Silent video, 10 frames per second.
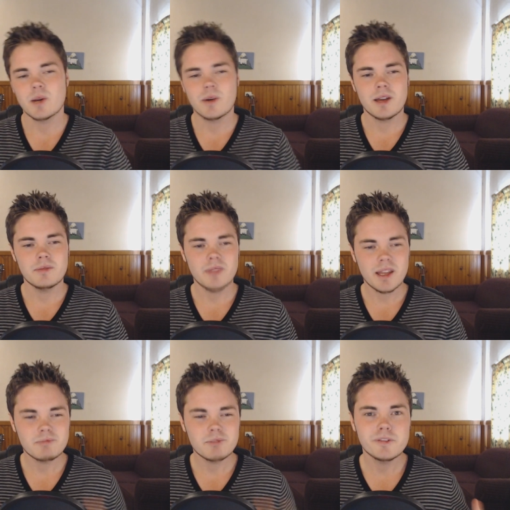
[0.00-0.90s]
So uh,
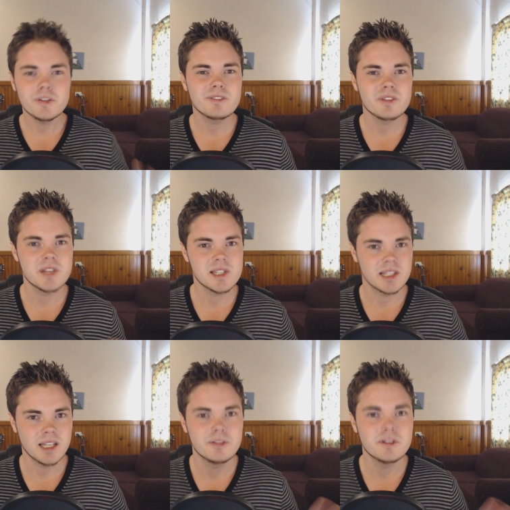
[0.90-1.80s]
they, a few different
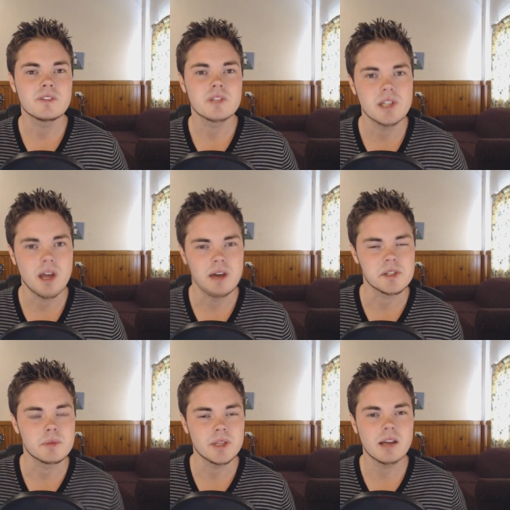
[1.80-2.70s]
things like that, a few different
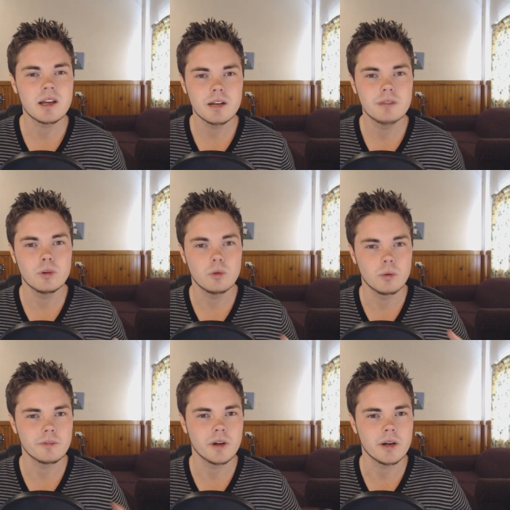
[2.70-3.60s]
styles, but they kind of all
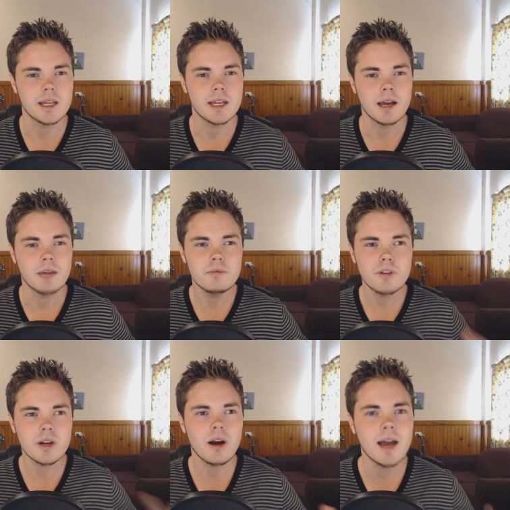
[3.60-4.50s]
were very, uh,
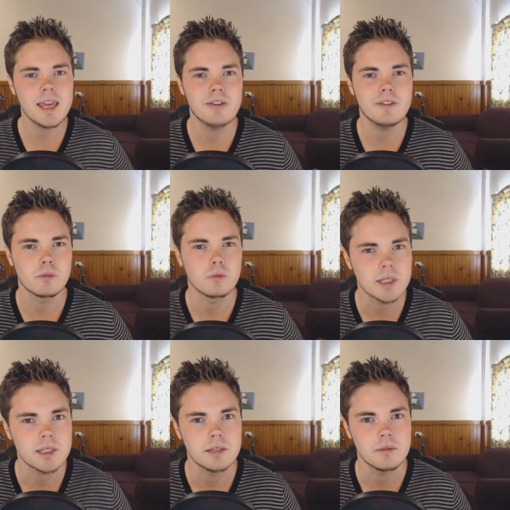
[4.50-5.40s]
very high effort
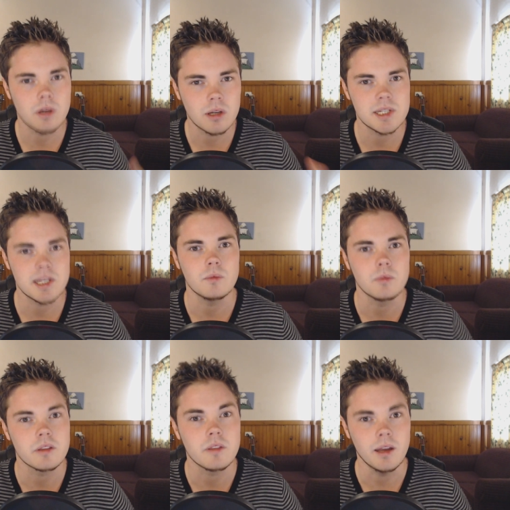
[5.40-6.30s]
written
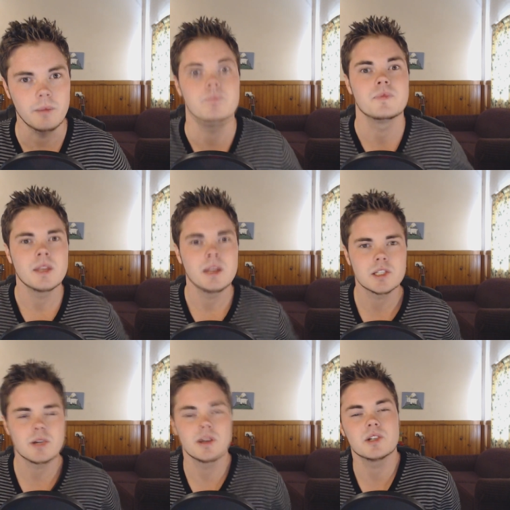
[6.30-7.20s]
content with um,
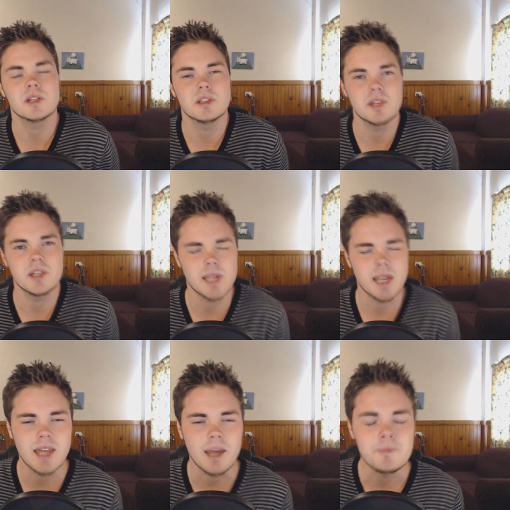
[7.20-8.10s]
screenshots and things
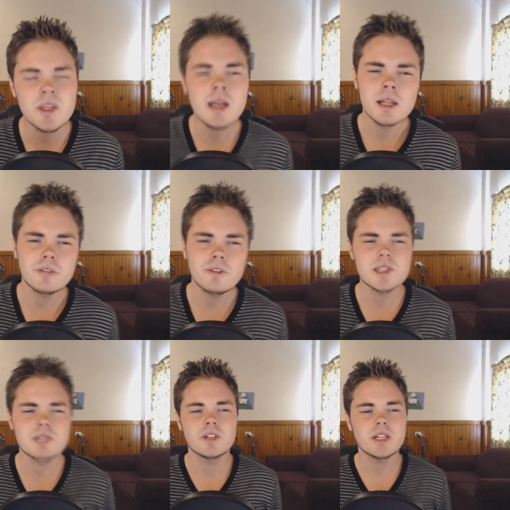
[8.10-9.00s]
like that. The
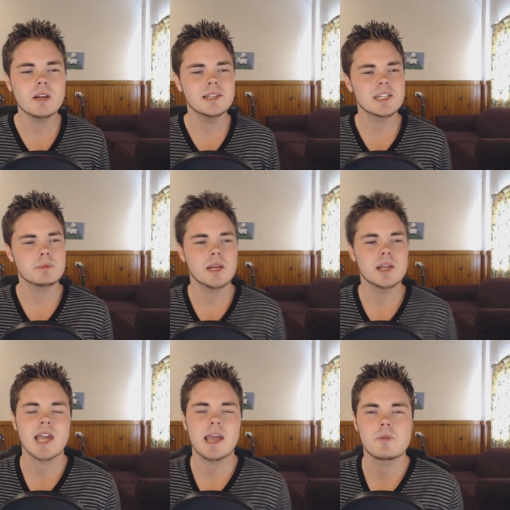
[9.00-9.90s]
first video Let's
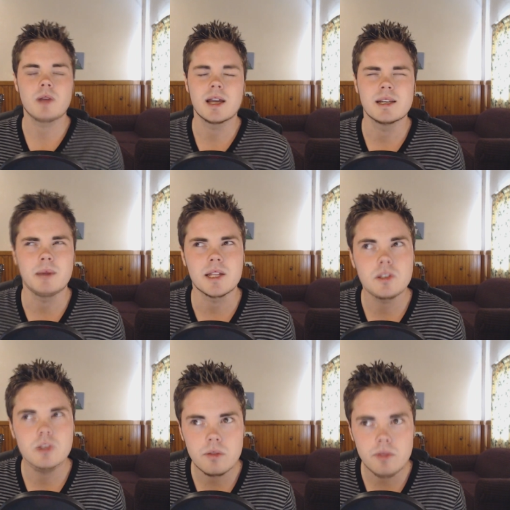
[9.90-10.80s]
Plays came around in
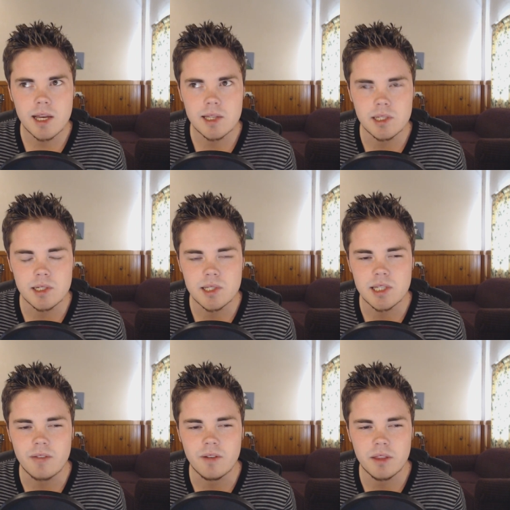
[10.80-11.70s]
about
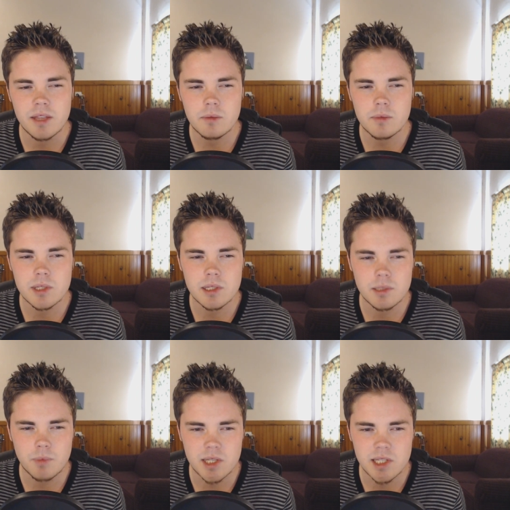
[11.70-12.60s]
2007. I think it
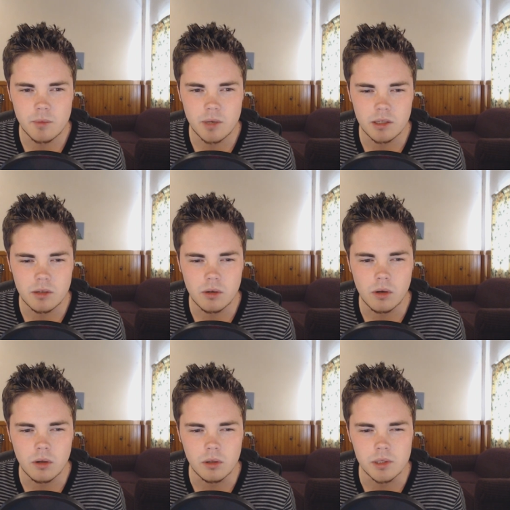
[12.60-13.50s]
was by someone
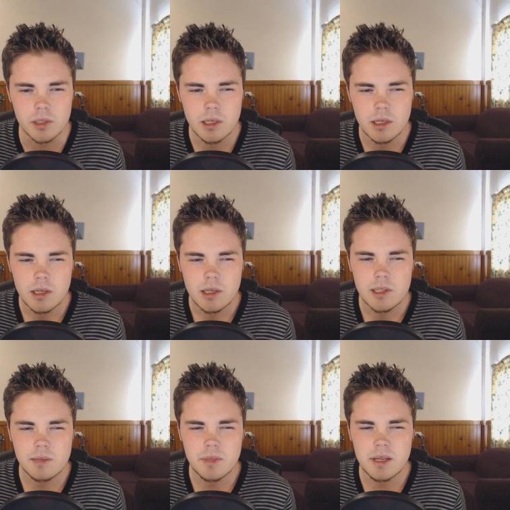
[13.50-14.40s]
called
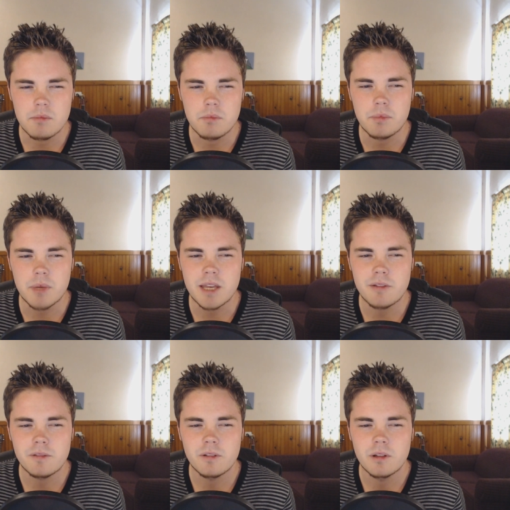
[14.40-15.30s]
something
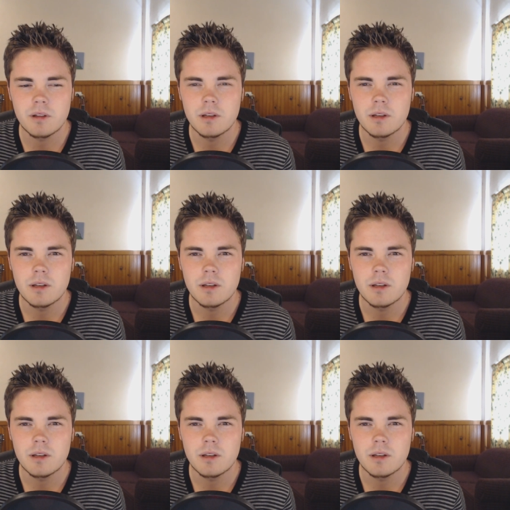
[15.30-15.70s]
Beef.